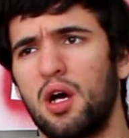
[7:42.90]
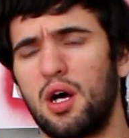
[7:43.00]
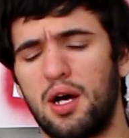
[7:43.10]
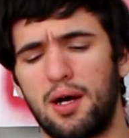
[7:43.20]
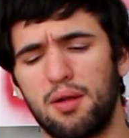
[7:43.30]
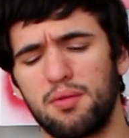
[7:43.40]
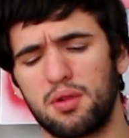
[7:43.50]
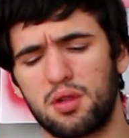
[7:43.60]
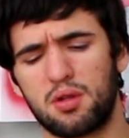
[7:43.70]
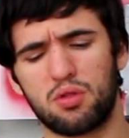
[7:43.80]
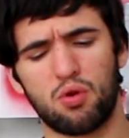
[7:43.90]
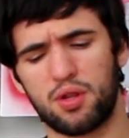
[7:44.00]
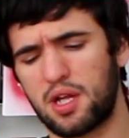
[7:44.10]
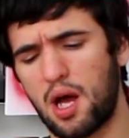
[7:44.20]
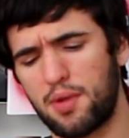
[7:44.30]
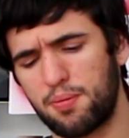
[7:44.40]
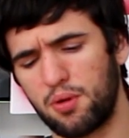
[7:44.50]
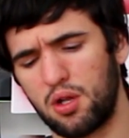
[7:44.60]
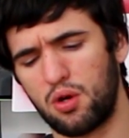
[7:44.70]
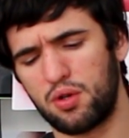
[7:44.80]
throw in the comments
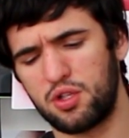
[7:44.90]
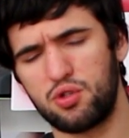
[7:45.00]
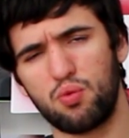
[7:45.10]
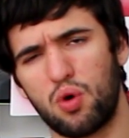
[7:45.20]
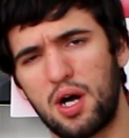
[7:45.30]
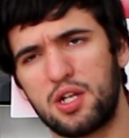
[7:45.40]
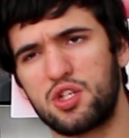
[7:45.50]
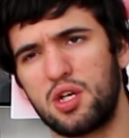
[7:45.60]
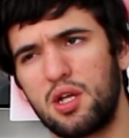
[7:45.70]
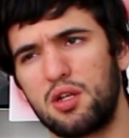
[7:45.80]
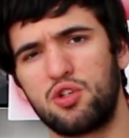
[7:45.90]
below, did you watch it?